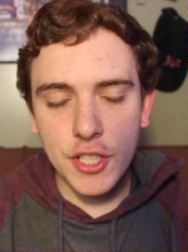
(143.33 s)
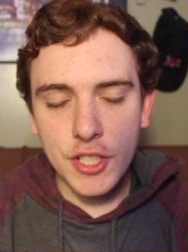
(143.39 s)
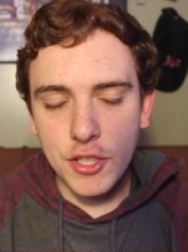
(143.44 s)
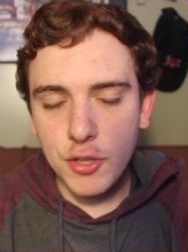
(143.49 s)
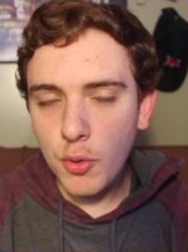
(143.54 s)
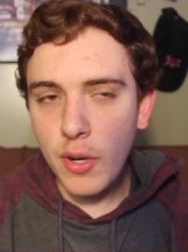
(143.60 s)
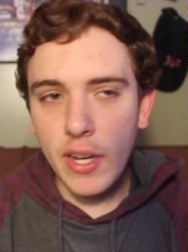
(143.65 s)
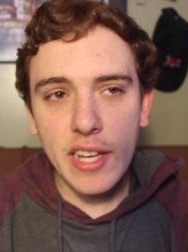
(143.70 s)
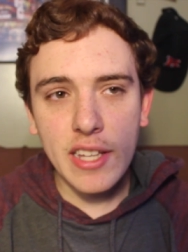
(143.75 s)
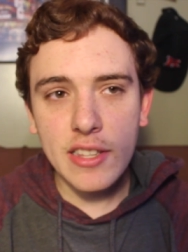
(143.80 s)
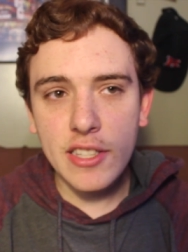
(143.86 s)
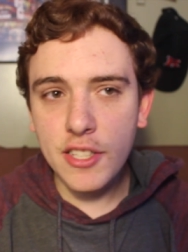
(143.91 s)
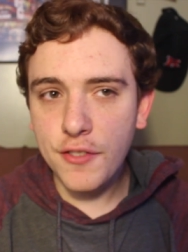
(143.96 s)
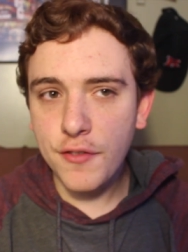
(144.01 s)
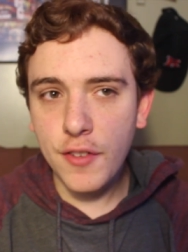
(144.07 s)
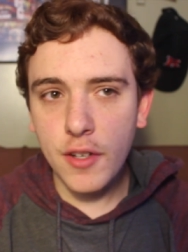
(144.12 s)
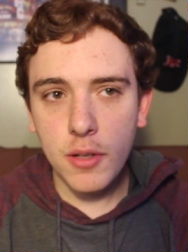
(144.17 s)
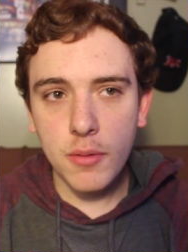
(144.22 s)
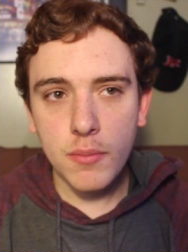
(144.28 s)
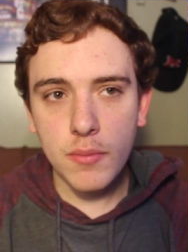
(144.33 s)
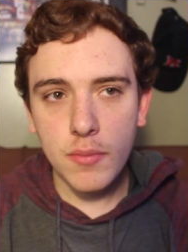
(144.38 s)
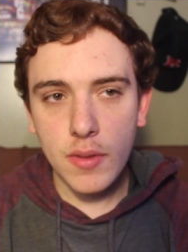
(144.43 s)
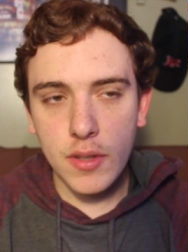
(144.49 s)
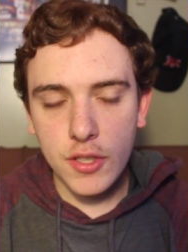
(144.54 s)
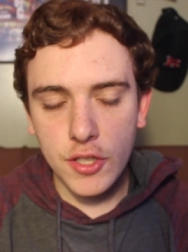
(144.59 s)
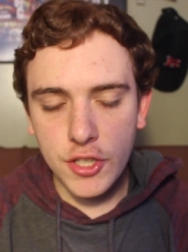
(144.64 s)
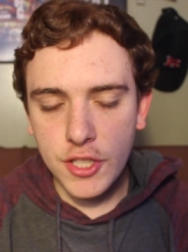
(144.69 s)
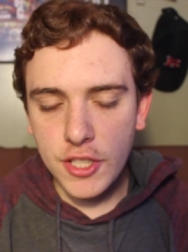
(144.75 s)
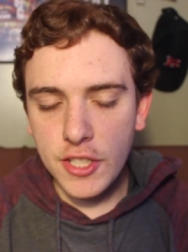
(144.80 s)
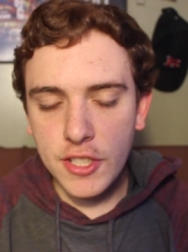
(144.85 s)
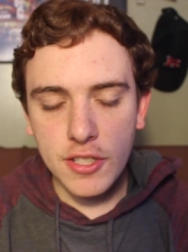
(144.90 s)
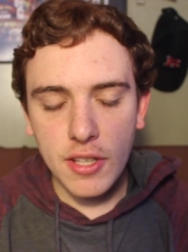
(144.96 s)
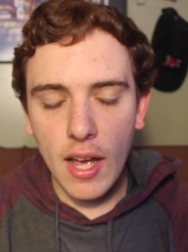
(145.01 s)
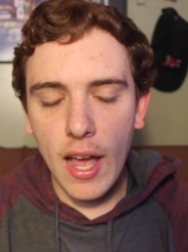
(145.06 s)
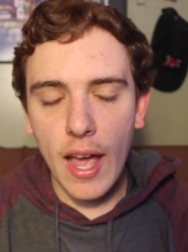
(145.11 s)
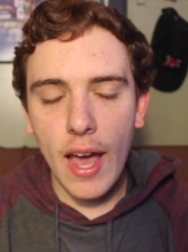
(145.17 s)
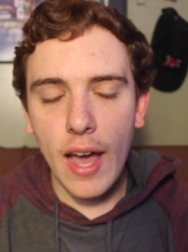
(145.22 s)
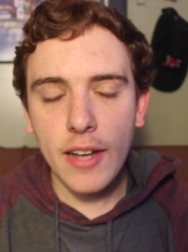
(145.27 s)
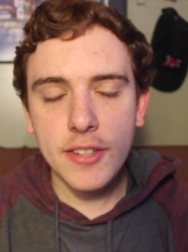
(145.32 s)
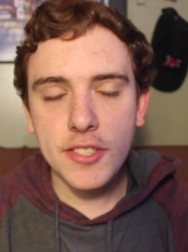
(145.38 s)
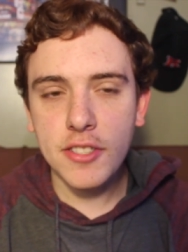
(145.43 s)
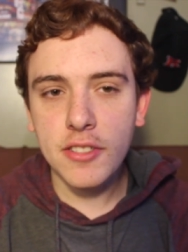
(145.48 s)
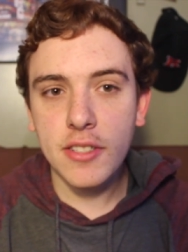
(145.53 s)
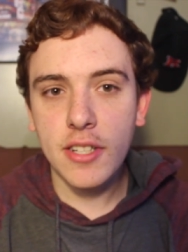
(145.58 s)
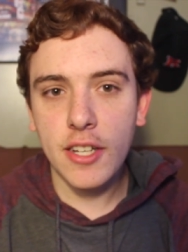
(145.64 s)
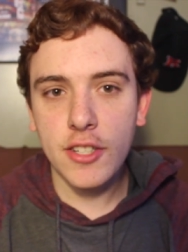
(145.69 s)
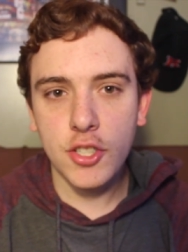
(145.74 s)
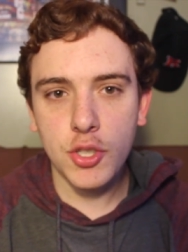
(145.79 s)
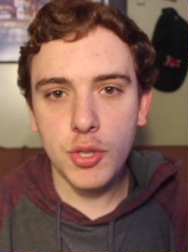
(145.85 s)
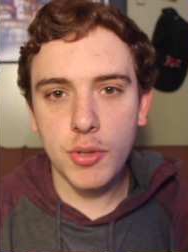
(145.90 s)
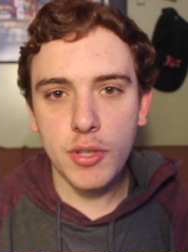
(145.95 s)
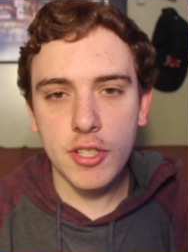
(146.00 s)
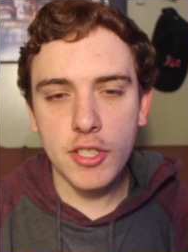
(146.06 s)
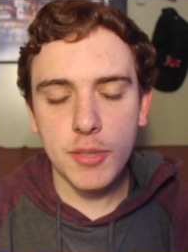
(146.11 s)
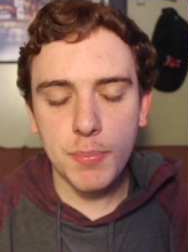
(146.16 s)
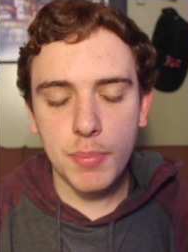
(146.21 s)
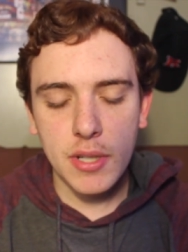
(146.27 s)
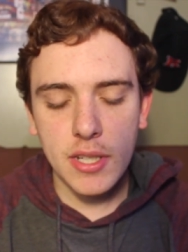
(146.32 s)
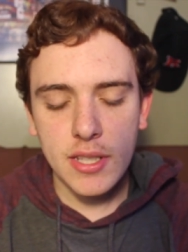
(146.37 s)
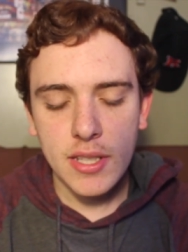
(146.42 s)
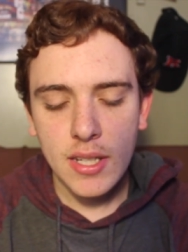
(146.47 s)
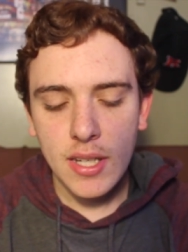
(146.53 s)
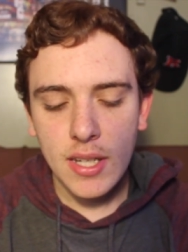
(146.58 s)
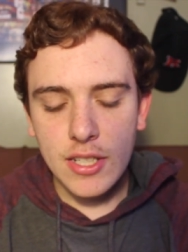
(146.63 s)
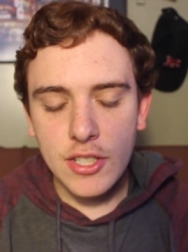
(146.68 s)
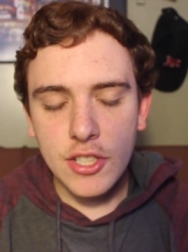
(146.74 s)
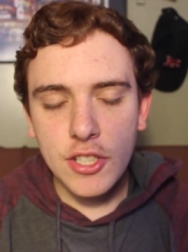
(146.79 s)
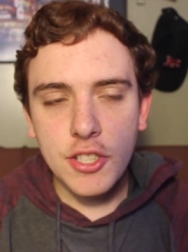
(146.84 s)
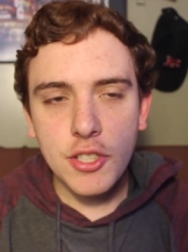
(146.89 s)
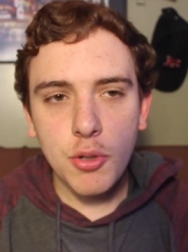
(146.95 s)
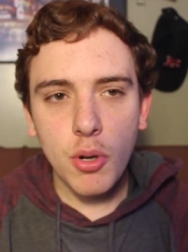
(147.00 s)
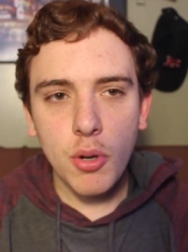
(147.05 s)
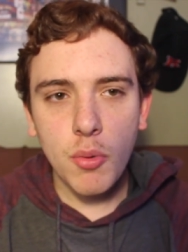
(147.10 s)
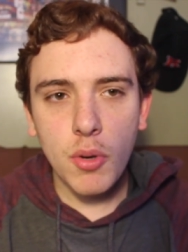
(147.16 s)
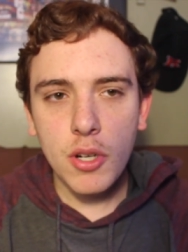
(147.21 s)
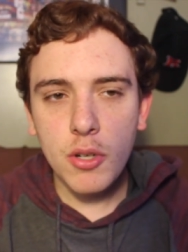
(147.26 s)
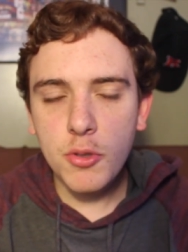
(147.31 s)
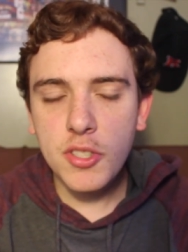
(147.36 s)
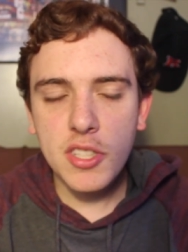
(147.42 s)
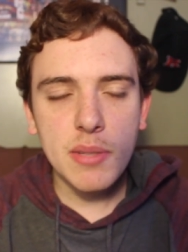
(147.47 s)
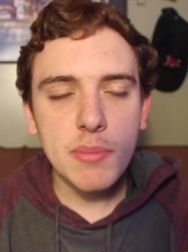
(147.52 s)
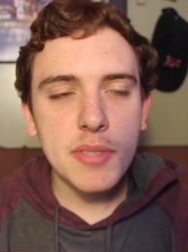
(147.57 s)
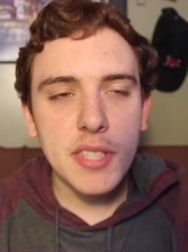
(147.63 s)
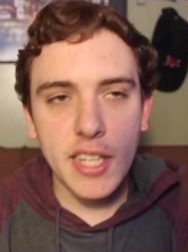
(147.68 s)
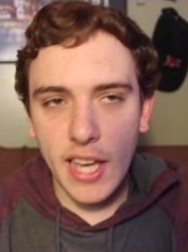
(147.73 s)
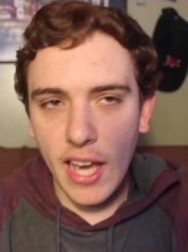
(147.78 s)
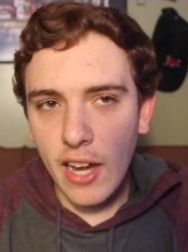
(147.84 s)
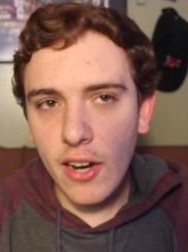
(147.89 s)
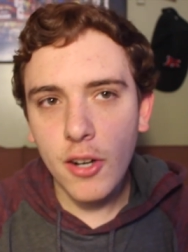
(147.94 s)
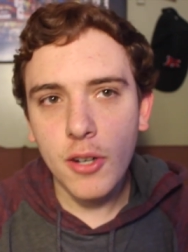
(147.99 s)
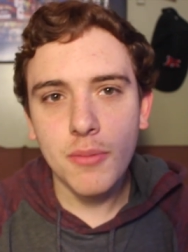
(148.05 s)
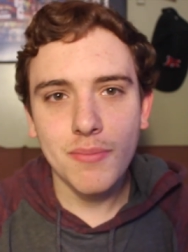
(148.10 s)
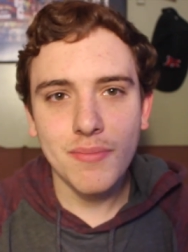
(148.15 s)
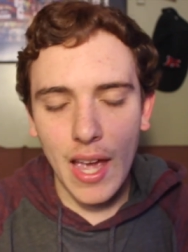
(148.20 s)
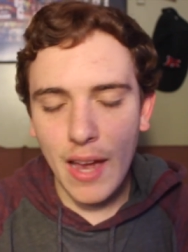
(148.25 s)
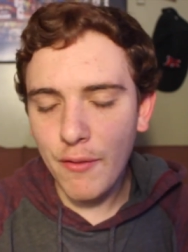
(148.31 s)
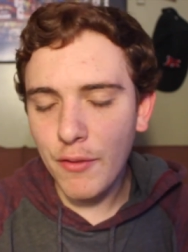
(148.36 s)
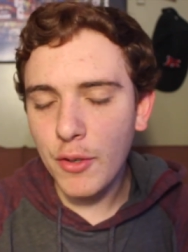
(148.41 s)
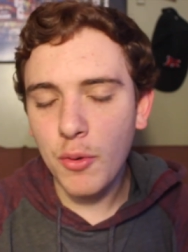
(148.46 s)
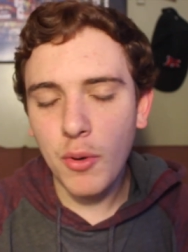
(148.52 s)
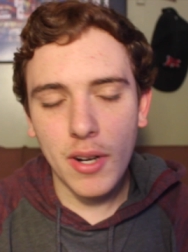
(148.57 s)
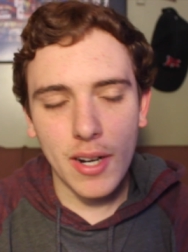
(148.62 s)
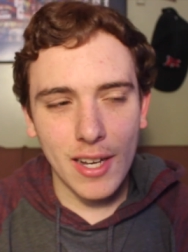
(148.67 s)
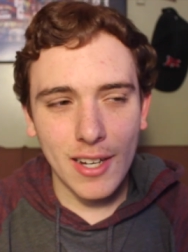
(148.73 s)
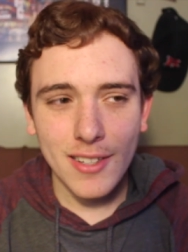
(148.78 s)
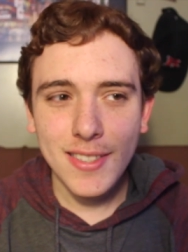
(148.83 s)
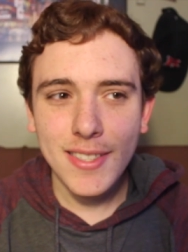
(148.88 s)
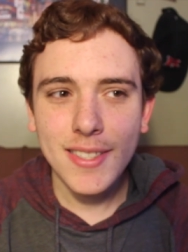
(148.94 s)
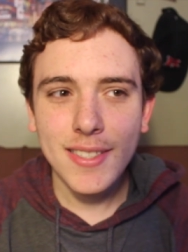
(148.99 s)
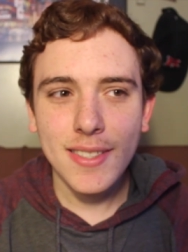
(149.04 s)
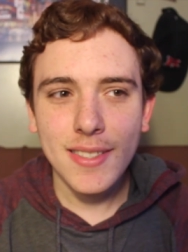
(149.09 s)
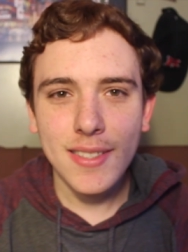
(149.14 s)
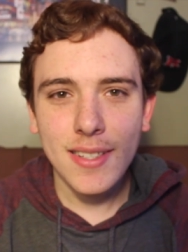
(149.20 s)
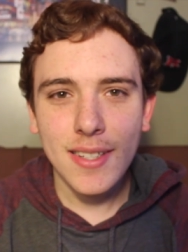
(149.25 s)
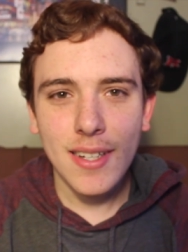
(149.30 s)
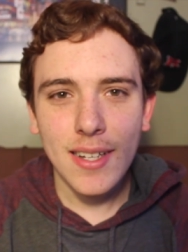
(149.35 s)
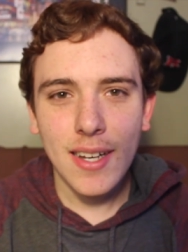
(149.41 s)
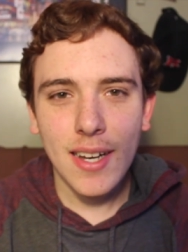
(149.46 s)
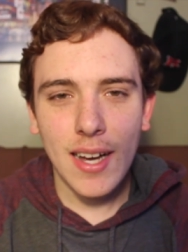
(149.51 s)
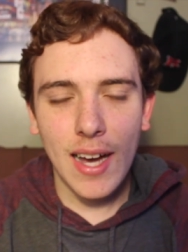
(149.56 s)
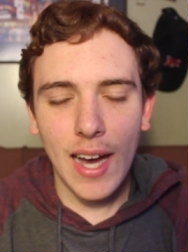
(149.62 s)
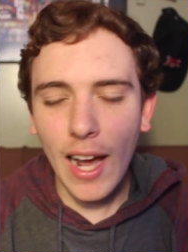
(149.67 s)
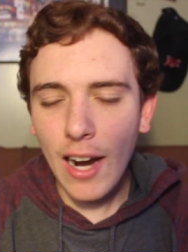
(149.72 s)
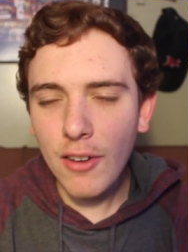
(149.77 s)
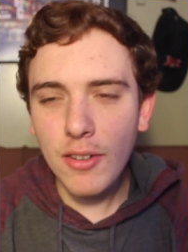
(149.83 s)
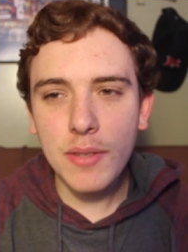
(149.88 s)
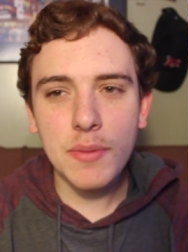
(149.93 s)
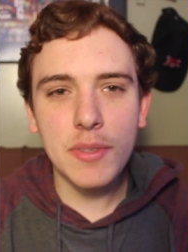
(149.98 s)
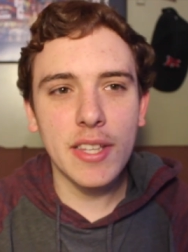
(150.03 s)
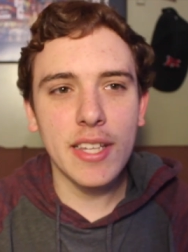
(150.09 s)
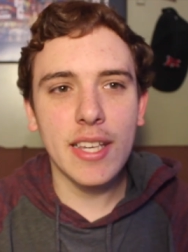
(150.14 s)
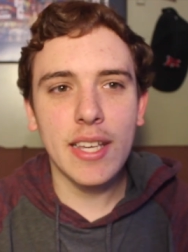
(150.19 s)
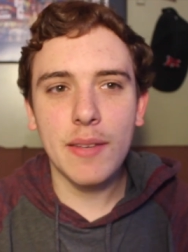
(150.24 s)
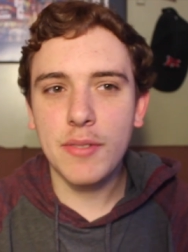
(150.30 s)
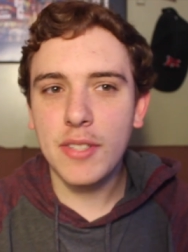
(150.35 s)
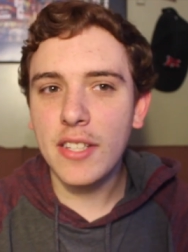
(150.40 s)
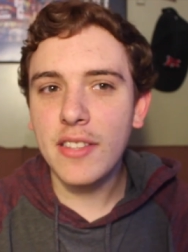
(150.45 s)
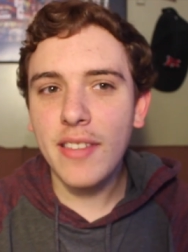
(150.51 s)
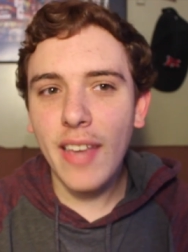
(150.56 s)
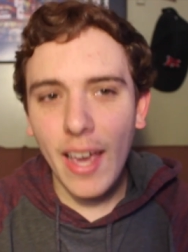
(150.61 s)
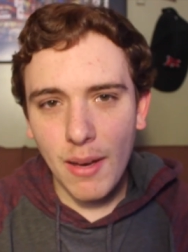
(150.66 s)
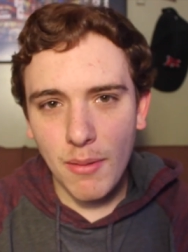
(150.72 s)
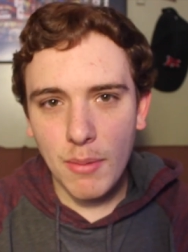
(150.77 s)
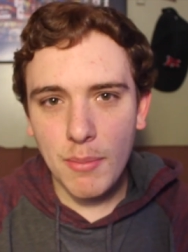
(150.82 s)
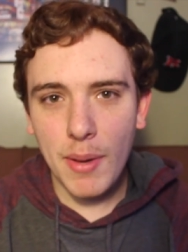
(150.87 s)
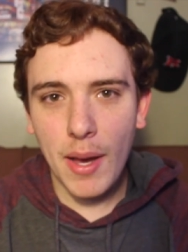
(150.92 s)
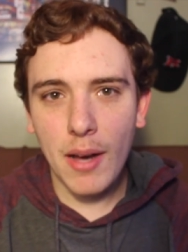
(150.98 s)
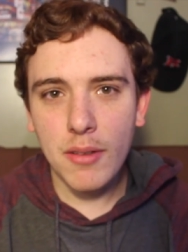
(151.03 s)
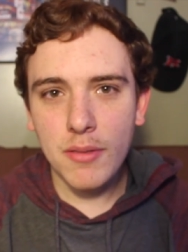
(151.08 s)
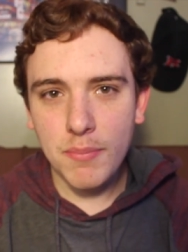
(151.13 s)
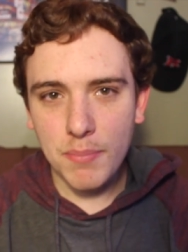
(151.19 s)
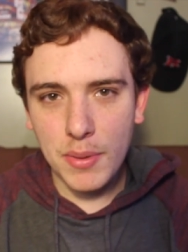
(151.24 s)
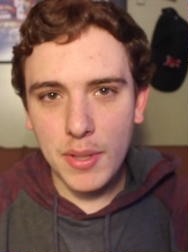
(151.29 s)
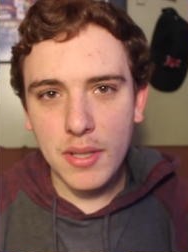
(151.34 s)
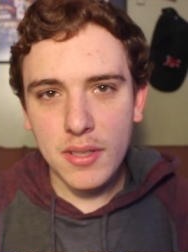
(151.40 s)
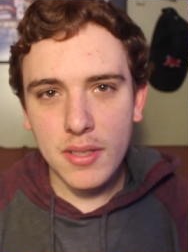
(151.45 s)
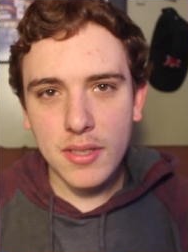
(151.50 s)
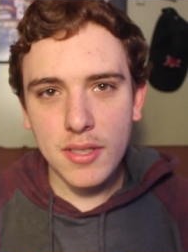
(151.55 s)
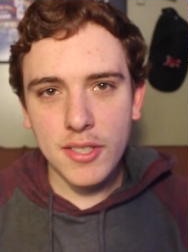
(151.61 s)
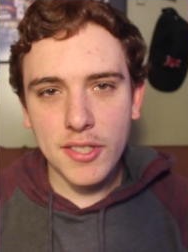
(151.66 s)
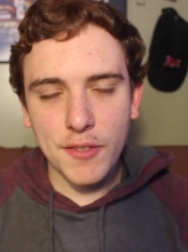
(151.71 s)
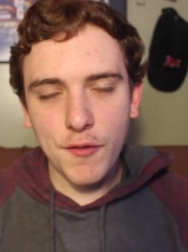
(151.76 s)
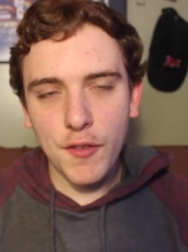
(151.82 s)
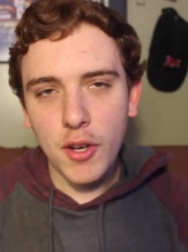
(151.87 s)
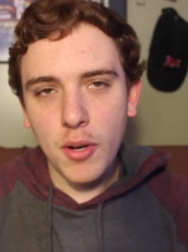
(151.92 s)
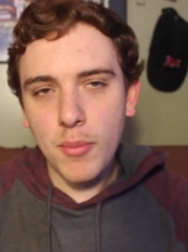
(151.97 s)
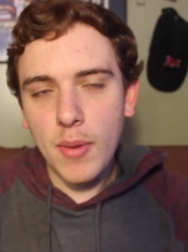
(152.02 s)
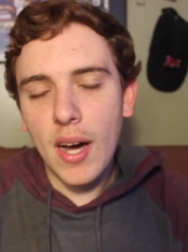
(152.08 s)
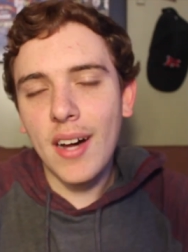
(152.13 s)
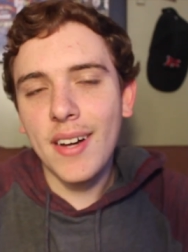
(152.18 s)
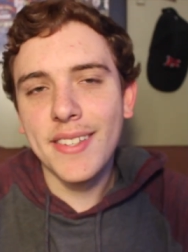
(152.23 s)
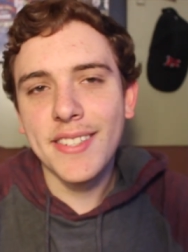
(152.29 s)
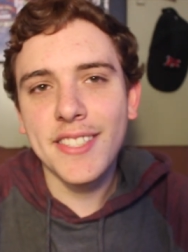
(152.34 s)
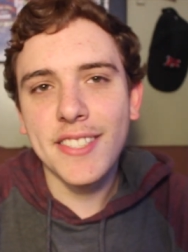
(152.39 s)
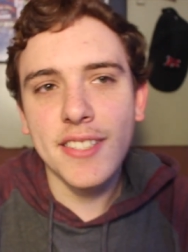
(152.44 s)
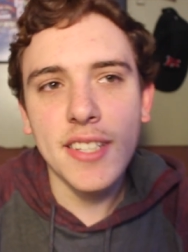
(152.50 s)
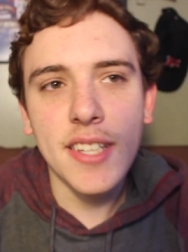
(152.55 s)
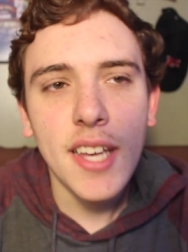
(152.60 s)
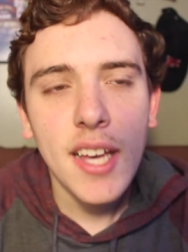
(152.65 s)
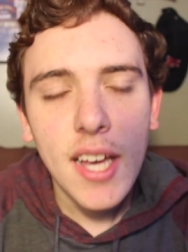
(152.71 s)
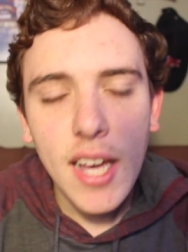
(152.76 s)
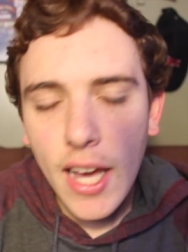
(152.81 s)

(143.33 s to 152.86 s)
She's great in this film. She's excellent as Triss, but she's the only one who seems to care. Everyone else, I don't even think gives a damn about being in this film, honestly.